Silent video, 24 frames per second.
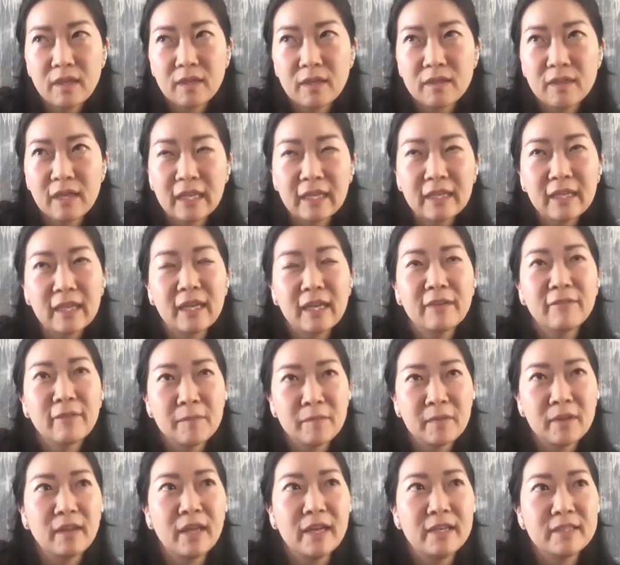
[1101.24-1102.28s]
thinking from
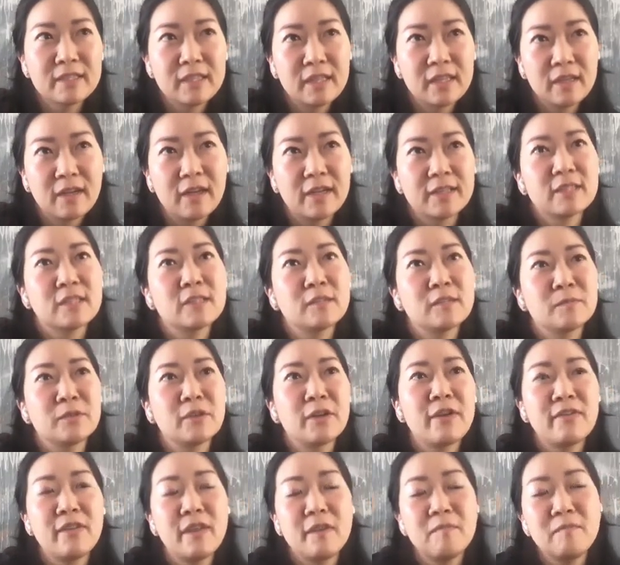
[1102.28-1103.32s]
the lens of the customer
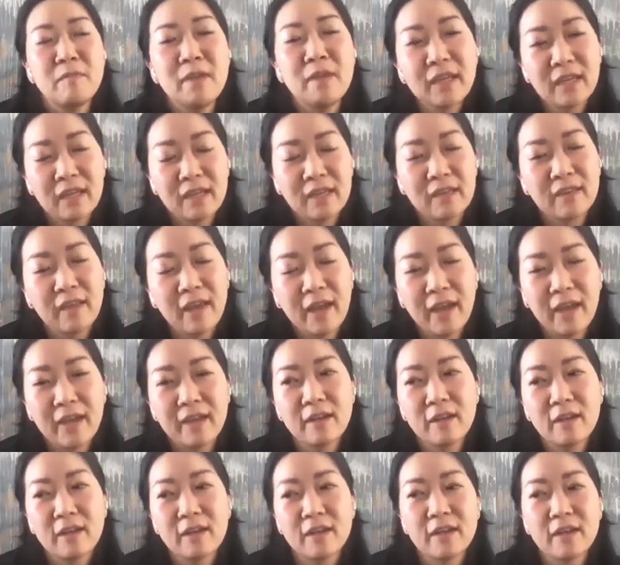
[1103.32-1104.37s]
and then making that
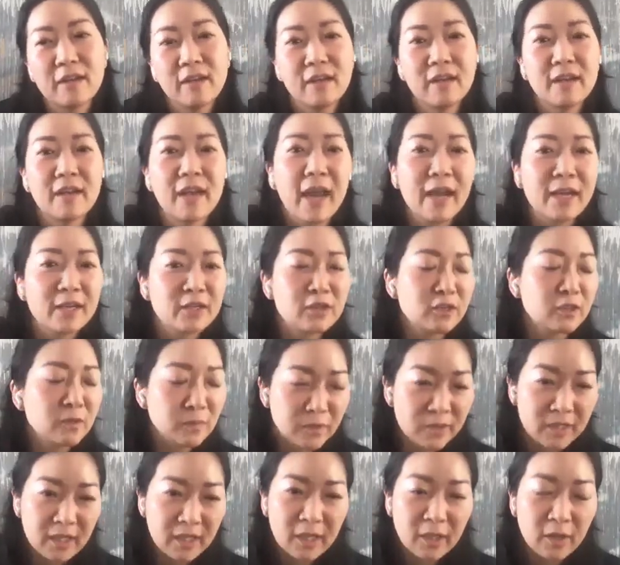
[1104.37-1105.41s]
an
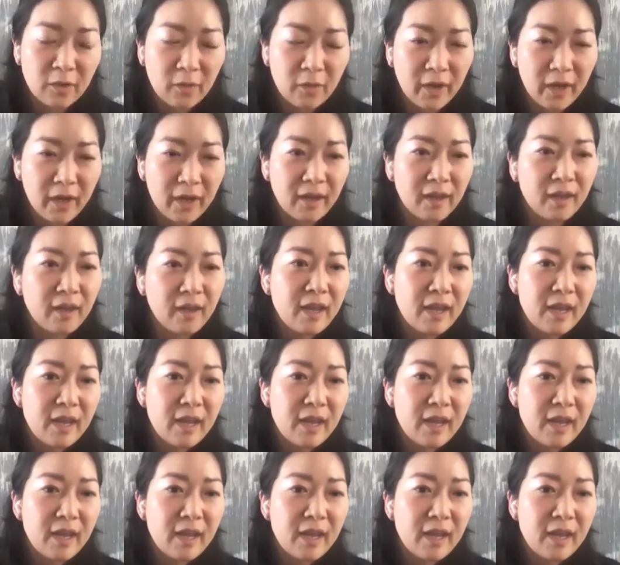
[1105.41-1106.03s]
actionable takeaway